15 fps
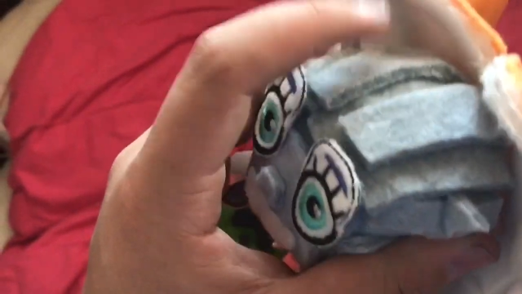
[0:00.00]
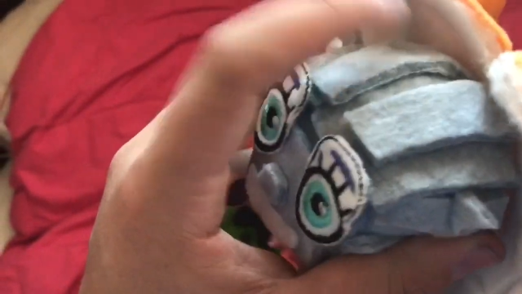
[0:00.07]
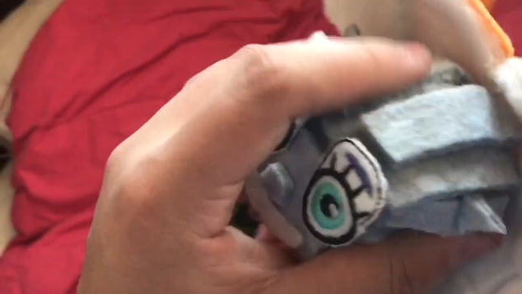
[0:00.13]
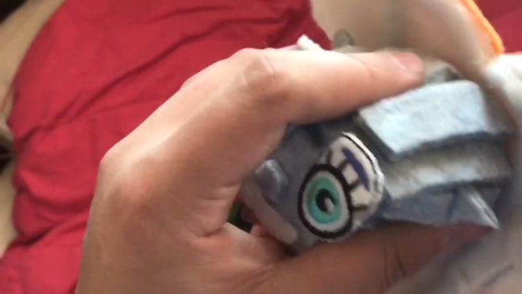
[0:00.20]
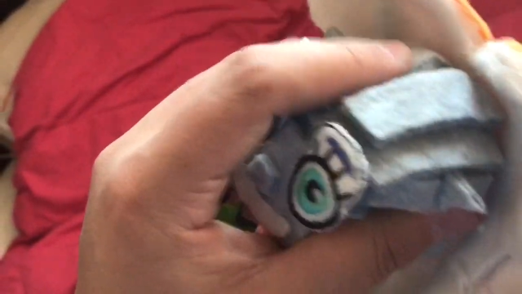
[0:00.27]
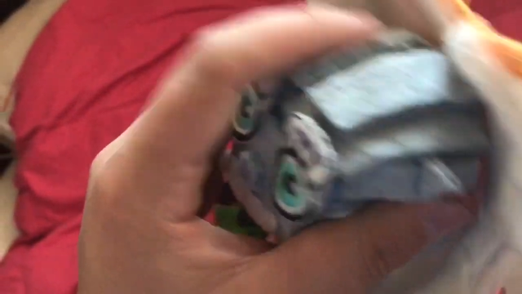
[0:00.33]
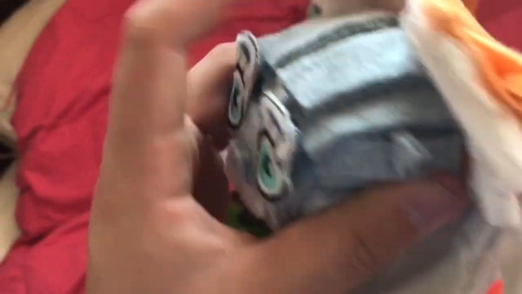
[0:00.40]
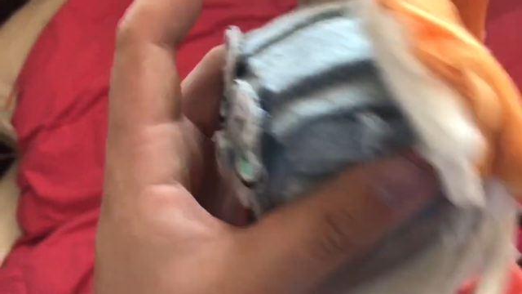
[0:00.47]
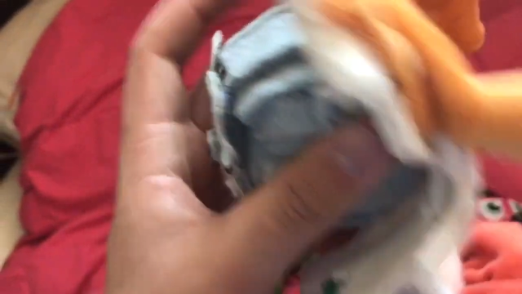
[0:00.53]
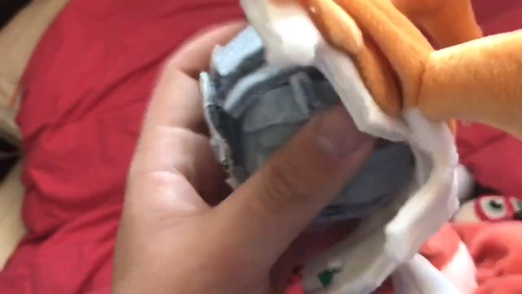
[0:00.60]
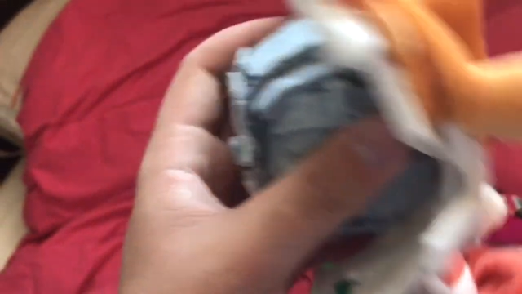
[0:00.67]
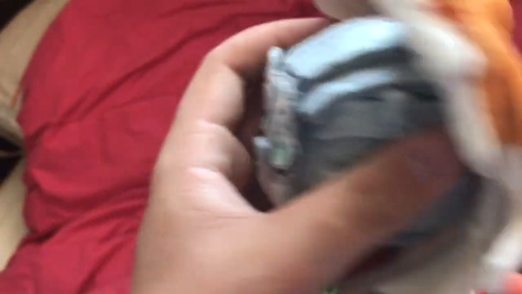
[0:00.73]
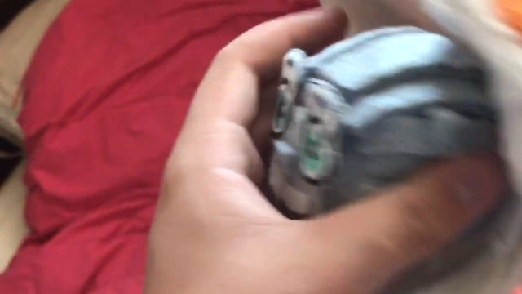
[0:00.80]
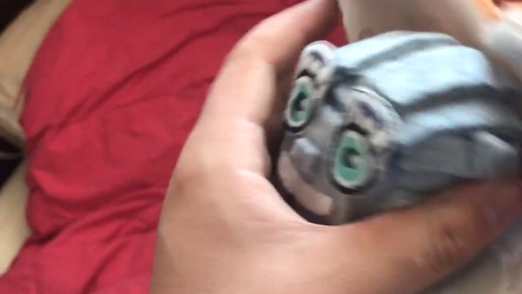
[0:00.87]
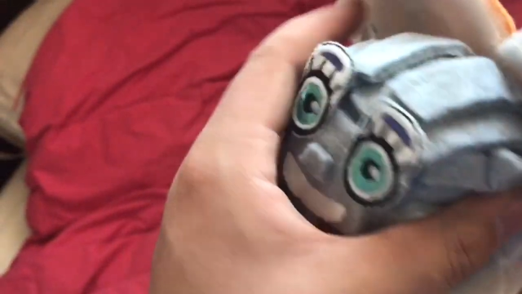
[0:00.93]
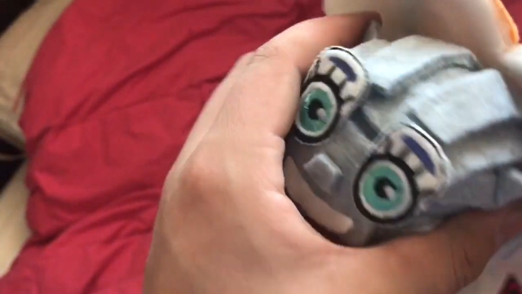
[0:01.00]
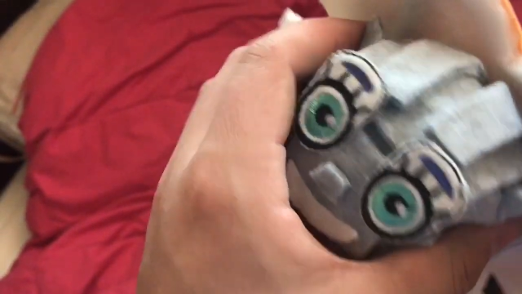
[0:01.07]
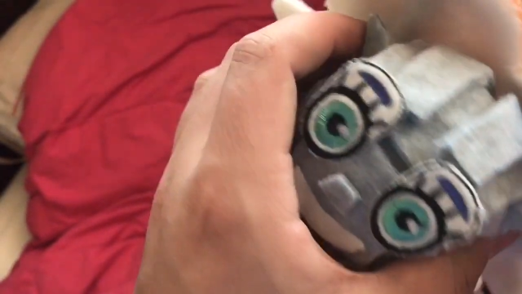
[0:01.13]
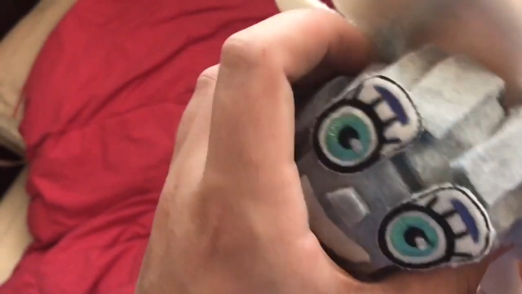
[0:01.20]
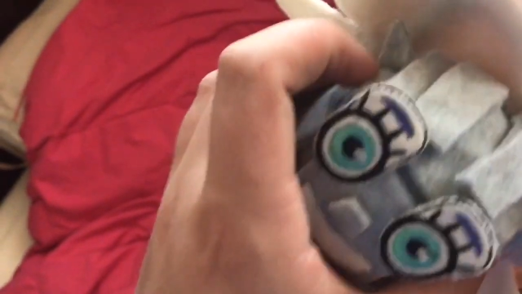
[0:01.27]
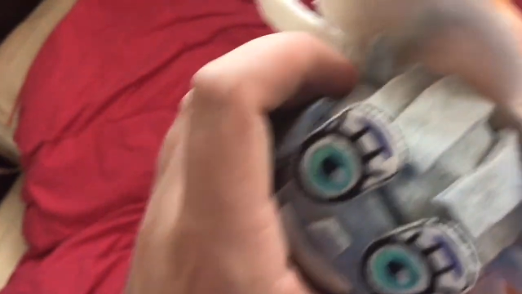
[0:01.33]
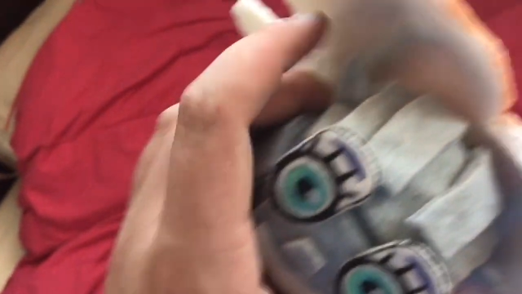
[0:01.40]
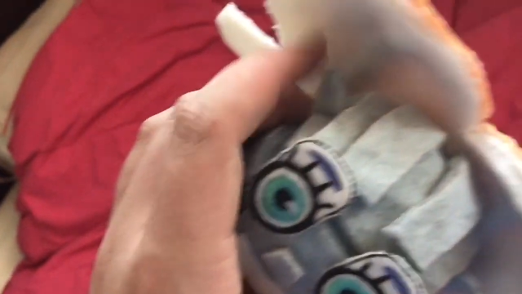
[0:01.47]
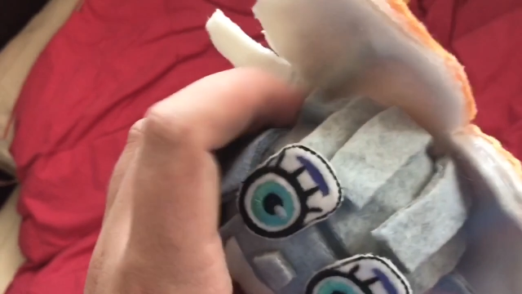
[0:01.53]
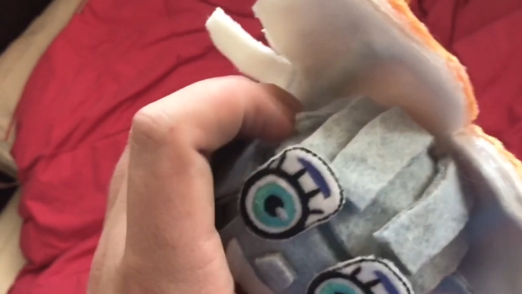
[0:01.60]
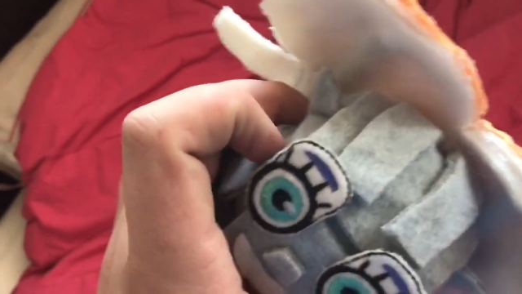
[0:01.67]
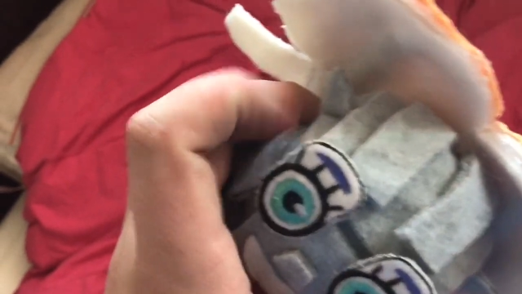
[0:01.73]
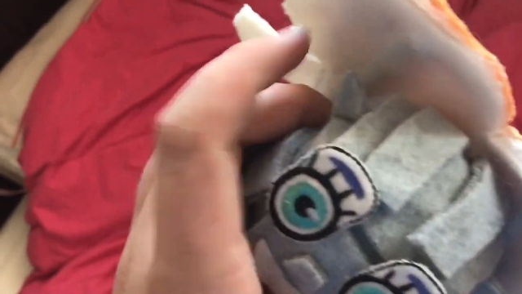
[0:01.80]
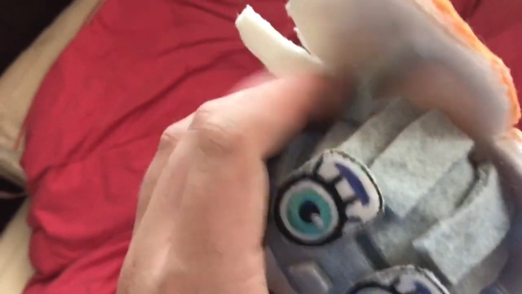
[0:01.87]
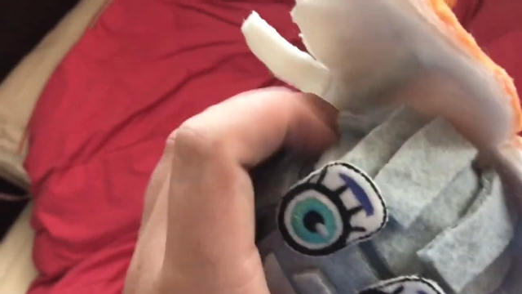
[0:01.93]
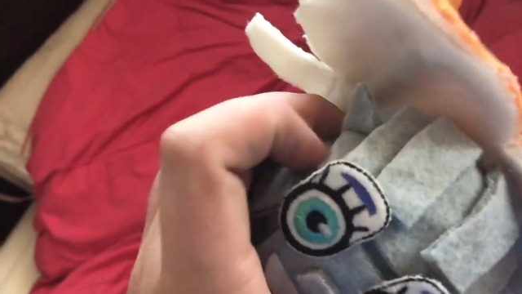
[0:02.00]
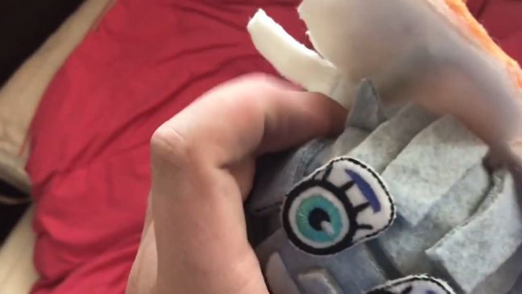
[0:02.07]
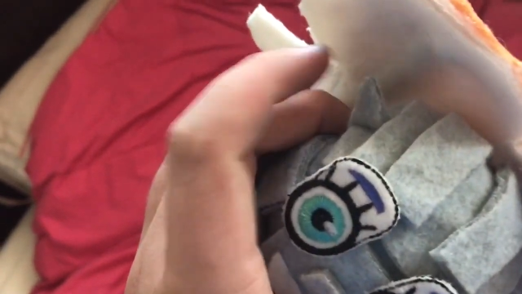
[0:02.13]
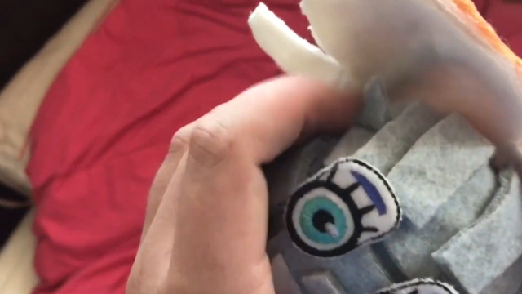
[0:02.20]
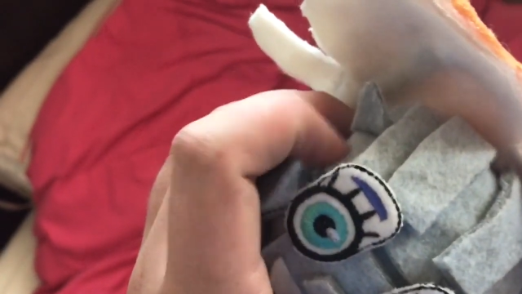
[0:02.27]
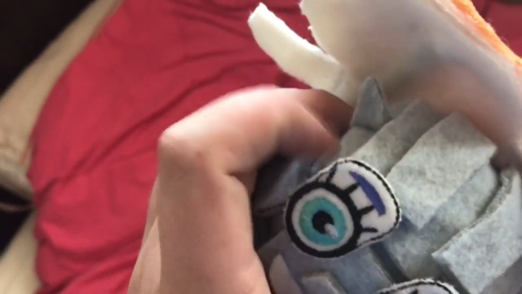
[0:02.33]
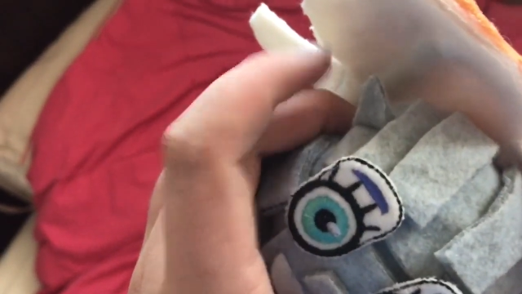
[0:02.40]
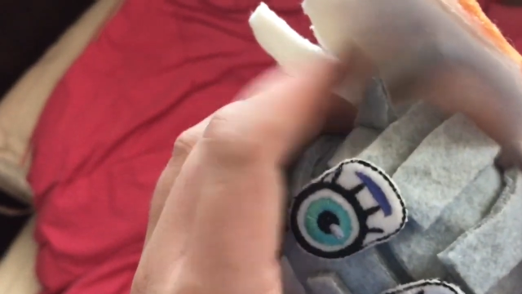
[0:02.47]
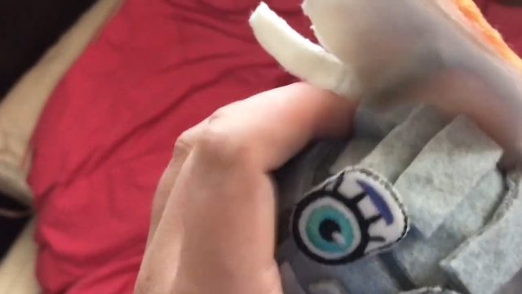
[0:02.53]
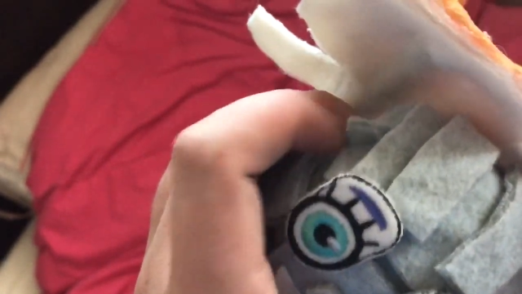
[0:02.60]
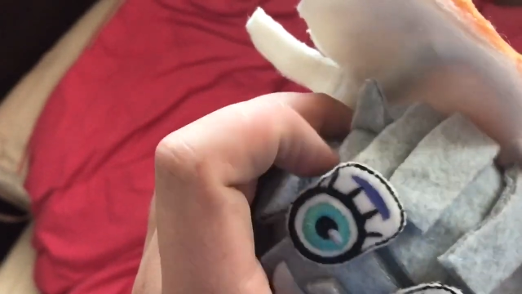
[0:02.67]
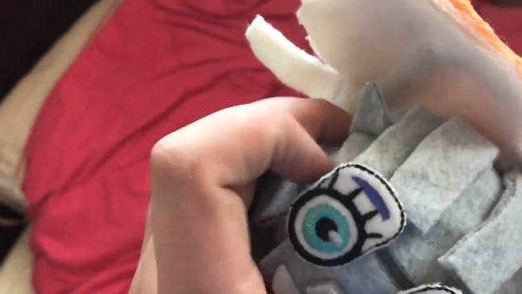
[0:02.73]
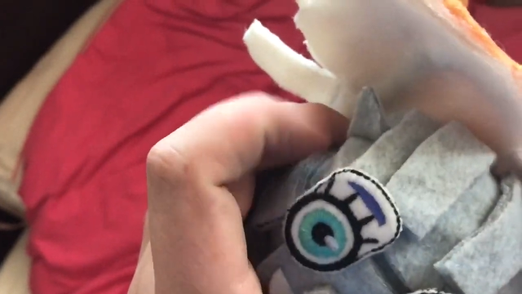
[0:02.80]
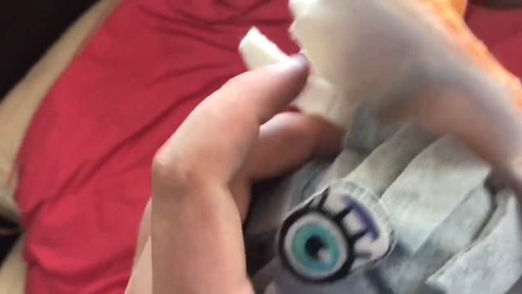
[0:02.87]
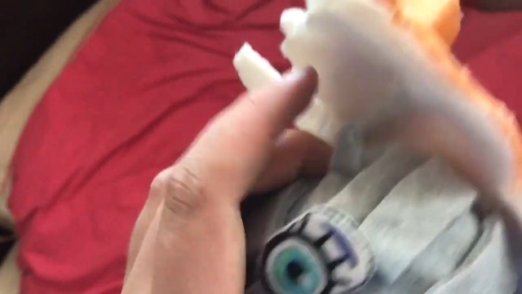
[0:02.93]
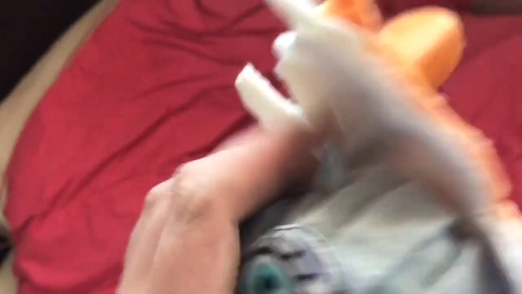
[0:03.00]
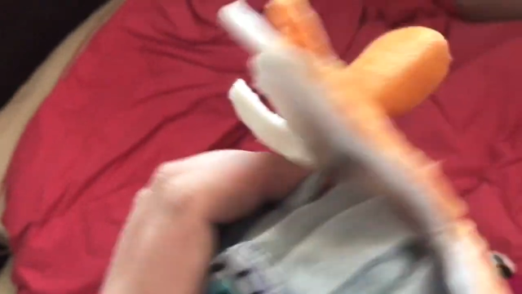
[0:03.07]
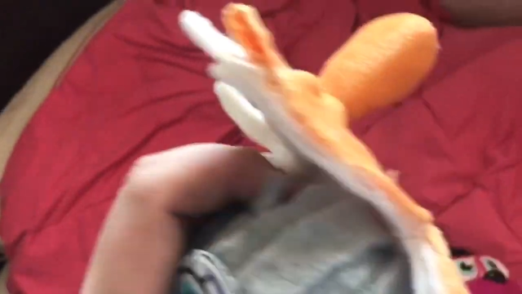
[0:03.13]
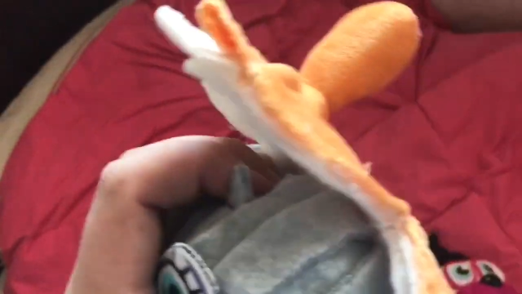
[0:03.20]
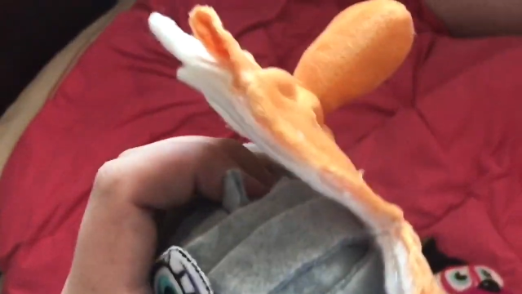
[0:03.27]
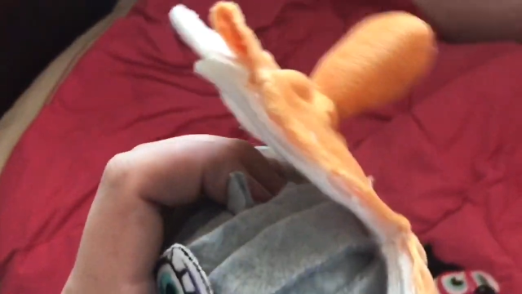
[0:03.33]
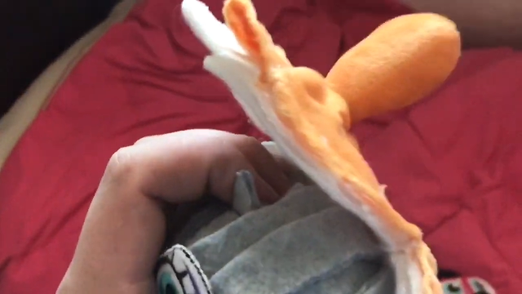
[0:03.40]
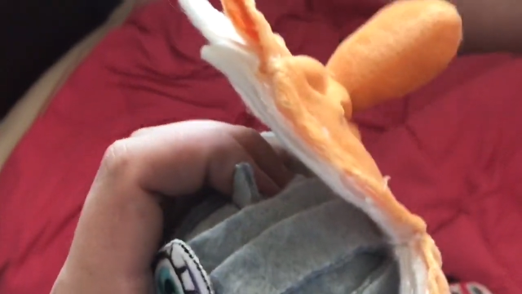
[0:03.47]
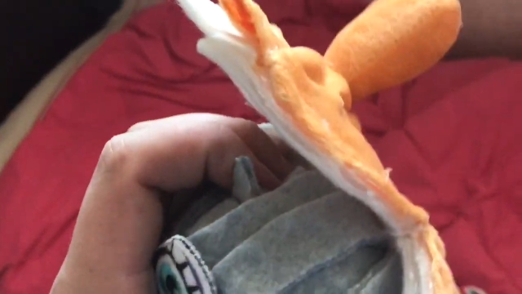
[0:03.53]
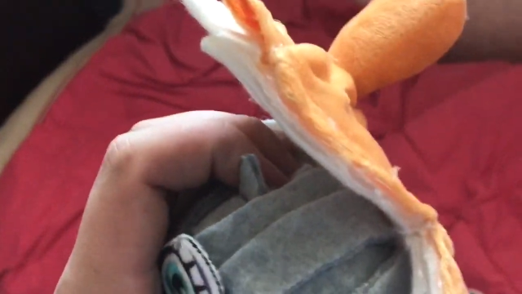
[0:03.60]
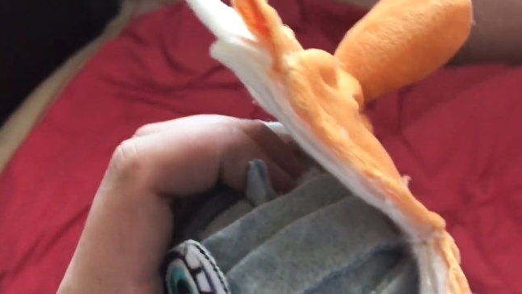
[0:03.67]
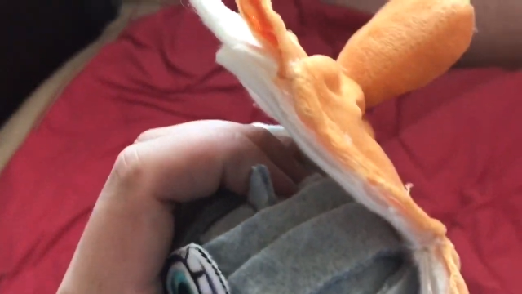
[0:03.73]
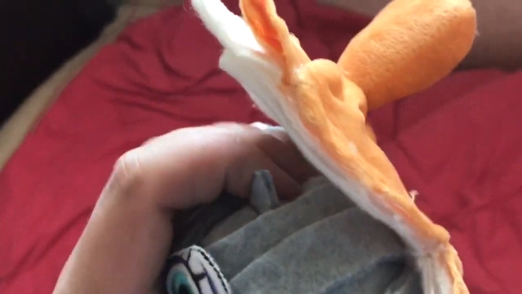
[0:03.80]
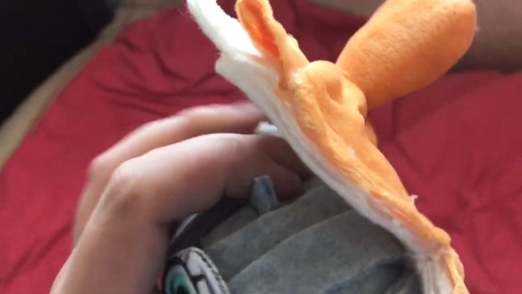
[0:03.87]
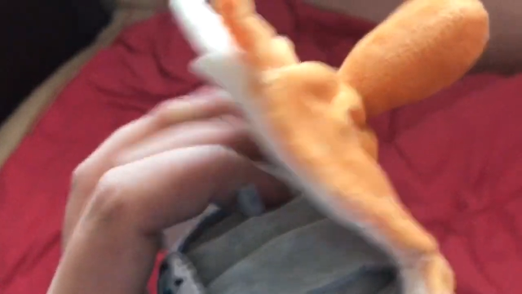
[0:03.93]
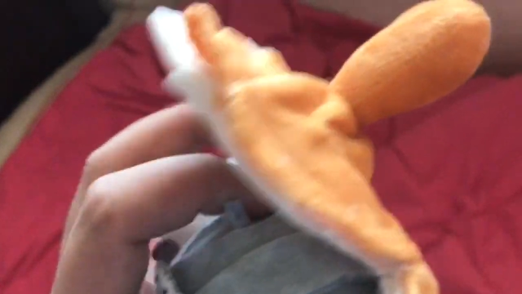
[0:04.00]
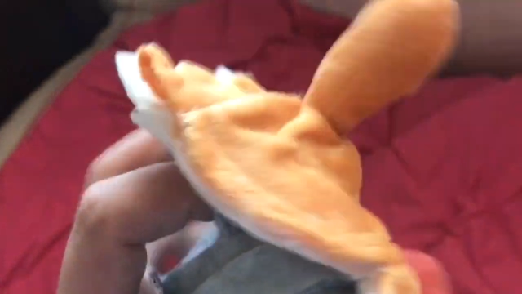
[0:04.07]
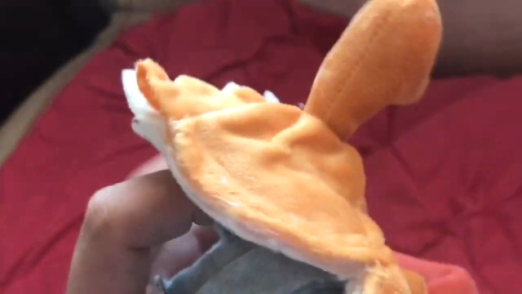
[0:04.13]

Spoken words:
[unreadable: no face in view]